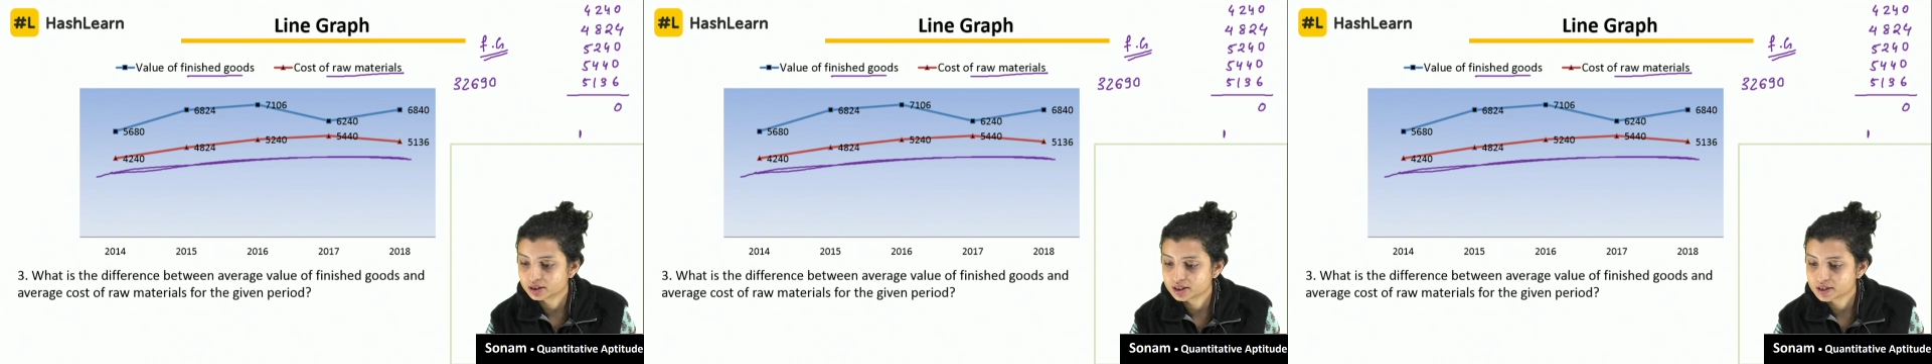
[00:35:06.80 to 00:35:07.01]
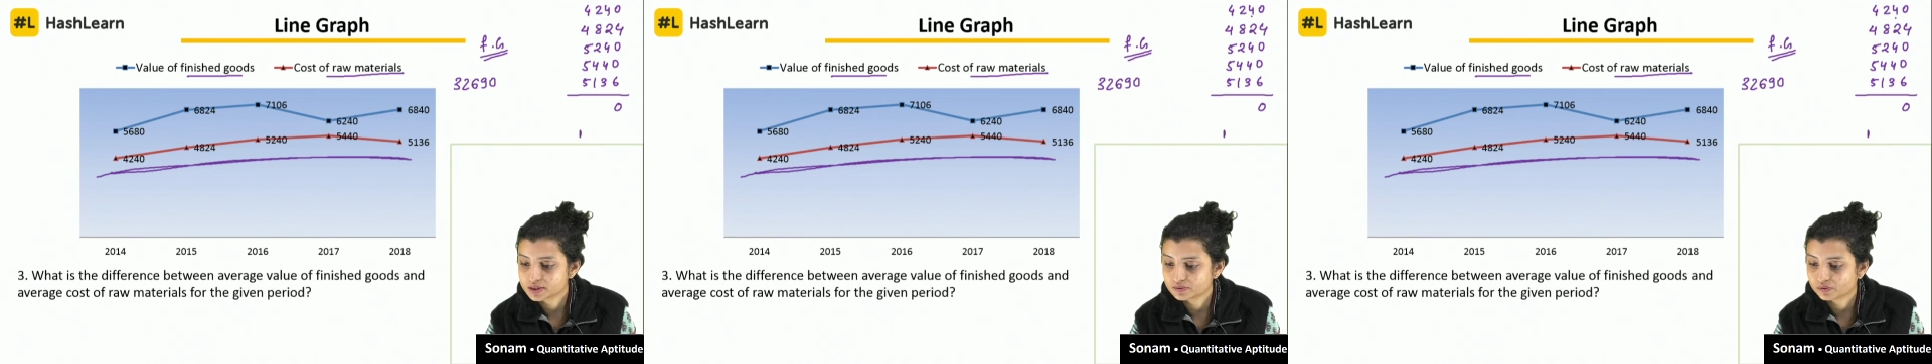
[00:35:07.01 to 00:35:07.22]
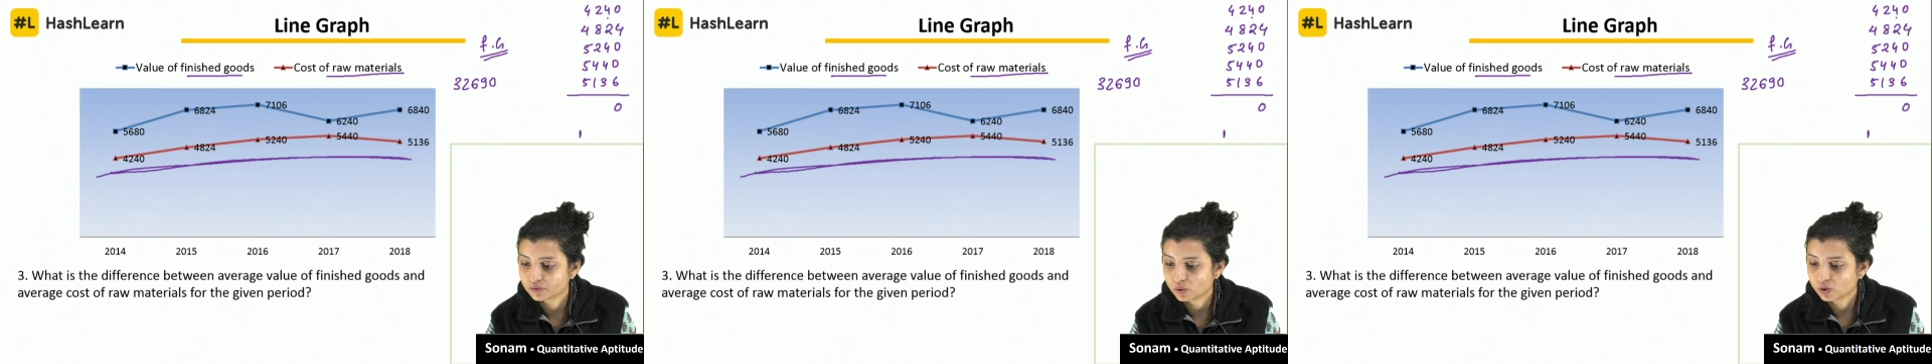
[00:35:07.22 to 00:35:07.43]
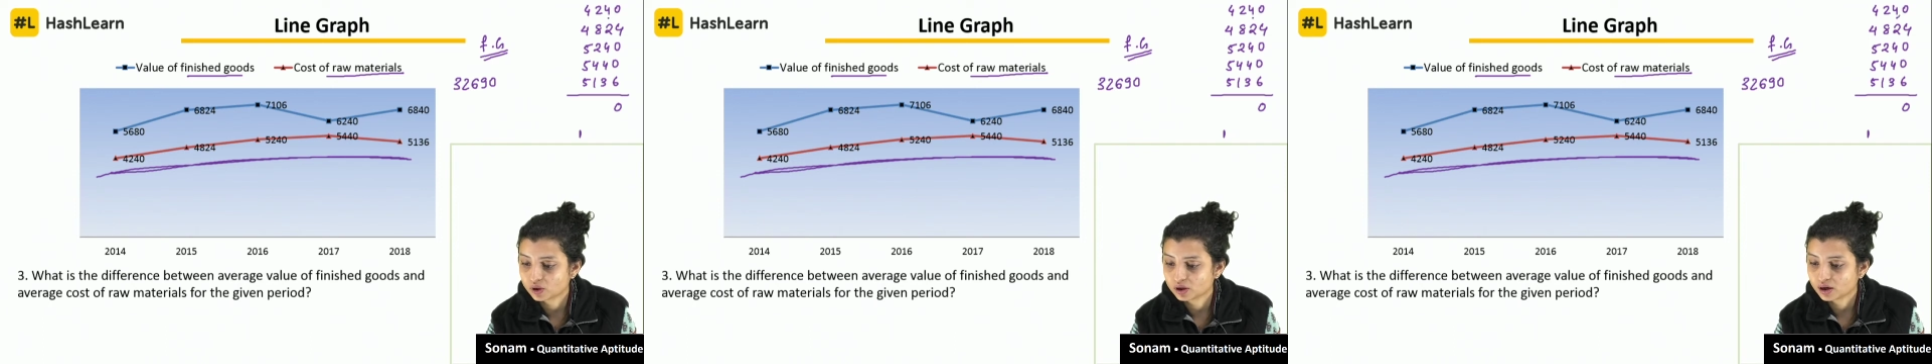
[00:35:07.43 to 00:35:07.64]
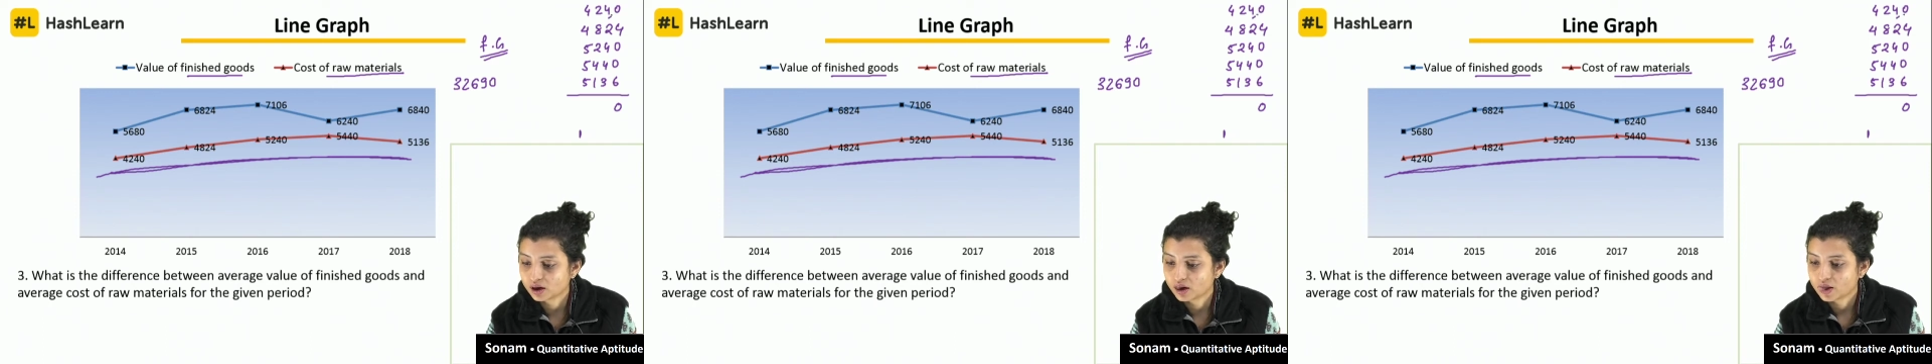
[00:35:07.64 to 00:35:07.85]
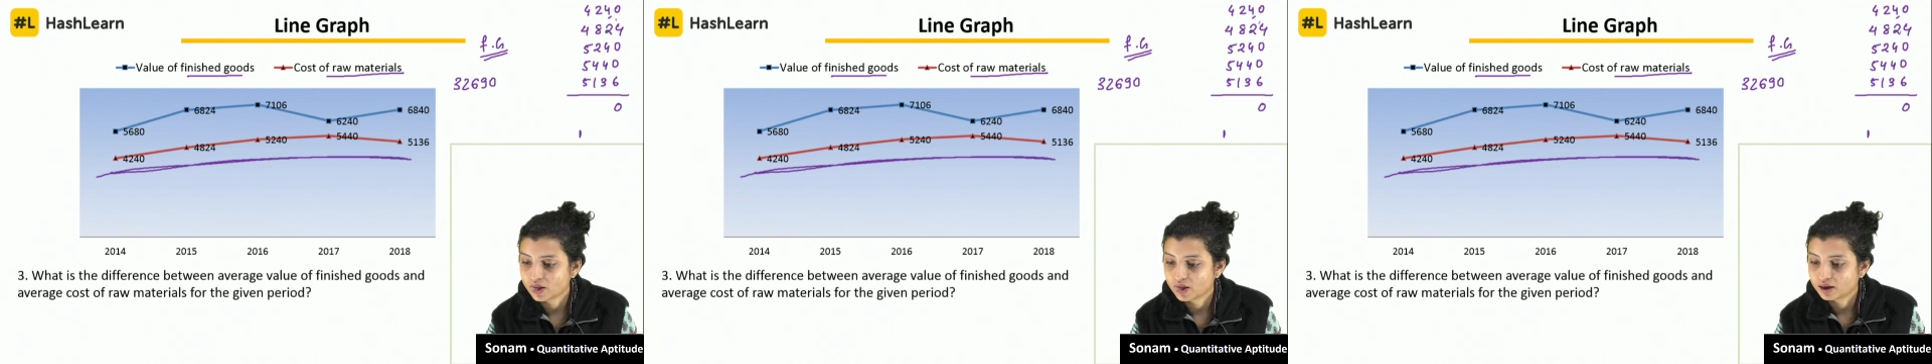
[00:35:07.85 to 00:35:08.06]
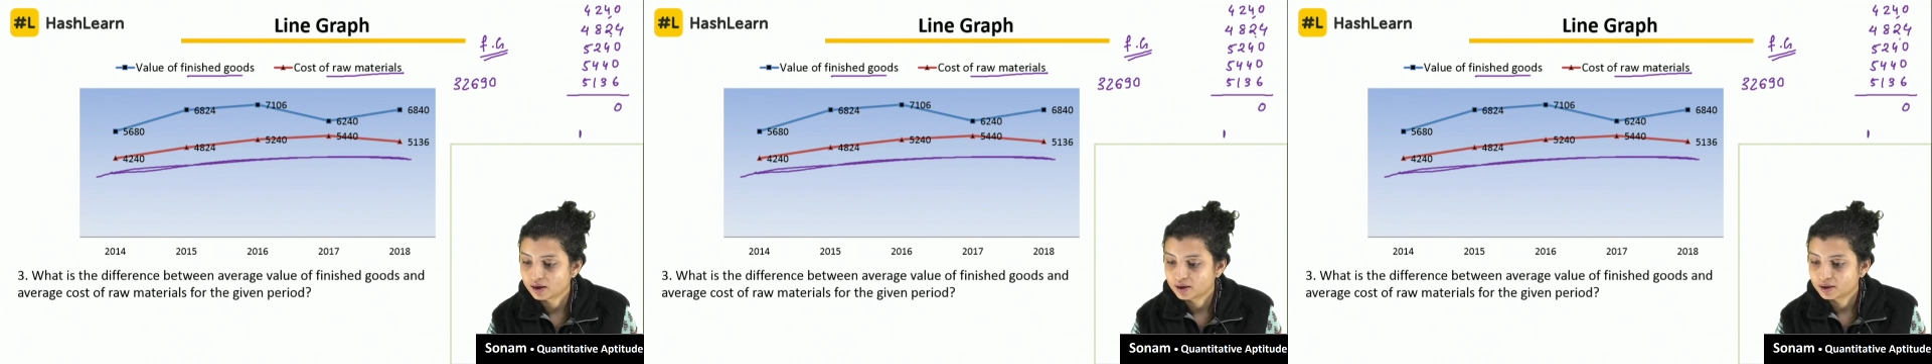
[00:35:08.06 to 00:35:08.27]
this 4
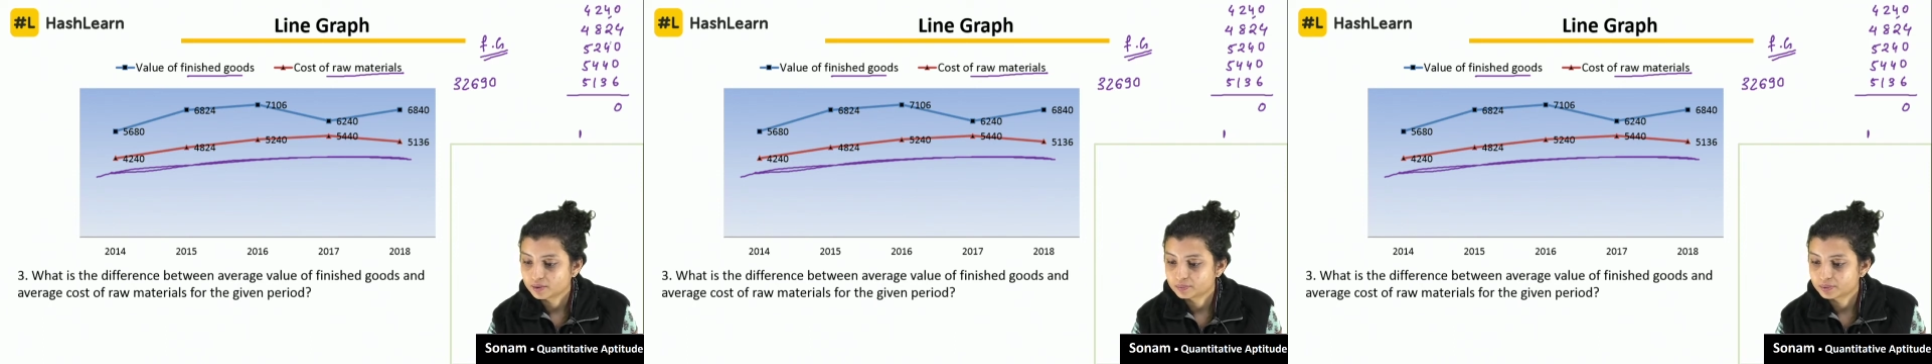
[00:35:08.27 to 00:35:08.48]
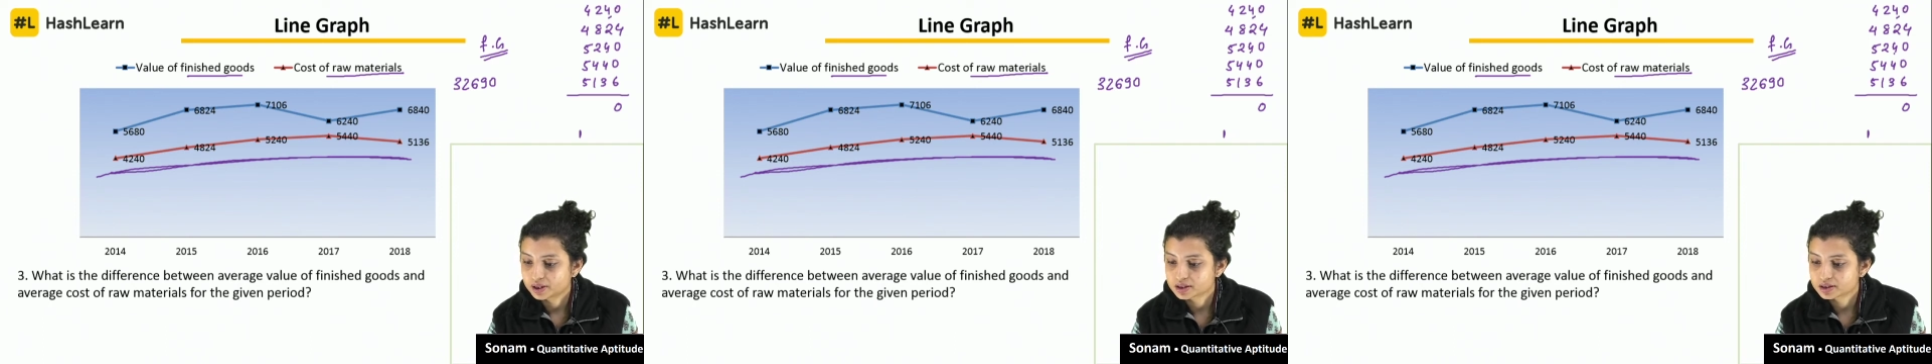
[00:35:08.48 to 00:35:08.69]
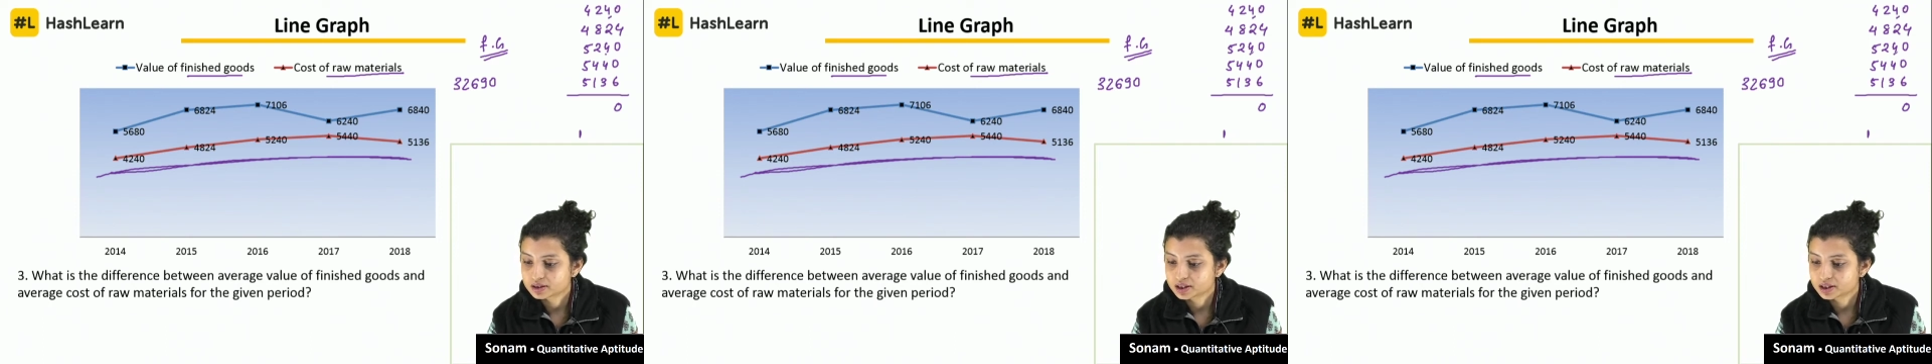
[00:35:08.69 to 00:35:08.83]
plus